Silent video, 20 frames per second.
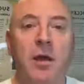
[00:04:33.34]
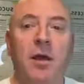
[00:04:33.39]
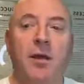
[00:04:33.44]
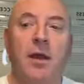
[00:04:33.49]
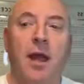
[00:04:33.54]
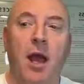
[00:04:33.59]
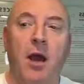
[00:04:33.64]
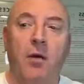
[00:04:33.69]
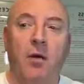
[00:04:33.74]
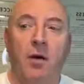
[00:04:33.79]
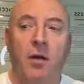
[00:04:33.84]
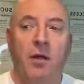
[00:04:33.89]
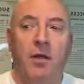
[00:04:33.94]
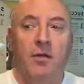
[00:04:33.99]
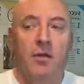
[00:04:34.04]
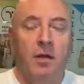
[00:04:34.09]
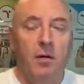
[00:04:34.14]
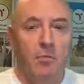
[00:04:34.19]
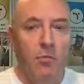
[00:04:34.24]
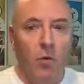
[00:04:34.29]
Now,
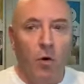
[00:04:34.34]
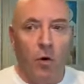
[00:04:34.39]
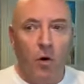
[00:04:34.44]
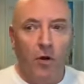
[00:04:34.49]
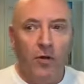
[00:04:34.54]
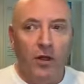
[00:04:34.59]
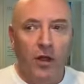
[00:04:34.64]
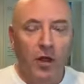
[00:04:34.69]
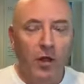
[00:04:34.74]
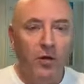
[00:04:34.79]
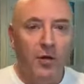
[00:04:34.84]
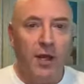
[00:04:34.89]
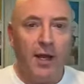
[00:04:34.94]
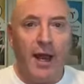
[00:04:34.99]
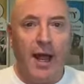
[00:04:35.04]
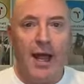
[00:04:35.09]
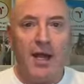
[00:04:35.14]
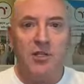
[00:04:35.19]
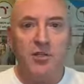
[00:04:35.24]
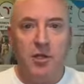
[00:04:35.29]
the more that you can
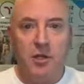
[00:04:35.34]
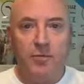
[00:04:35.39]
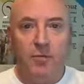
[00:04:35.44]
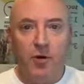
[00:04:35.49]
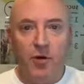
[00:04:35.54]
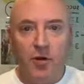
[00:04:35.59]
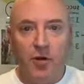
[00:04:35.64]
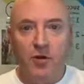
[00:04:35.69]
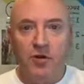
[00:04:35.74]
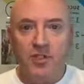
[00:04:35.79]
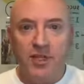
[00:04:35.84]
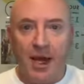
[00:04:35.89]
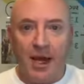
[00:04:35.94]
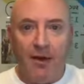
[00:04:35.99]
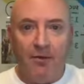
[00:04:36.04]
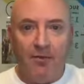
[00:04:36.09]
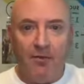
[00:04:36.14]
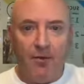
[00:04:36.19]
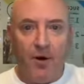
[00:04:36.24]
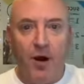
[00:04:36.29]
actually produce that
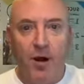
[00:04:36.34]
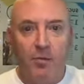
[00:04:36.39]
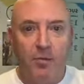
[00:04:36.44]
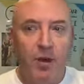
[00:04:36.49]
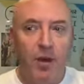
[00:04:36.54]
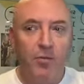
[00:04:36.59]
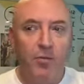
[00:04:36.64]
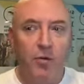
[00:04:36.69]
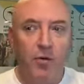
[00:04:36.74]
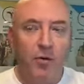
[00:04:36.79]
in front of people,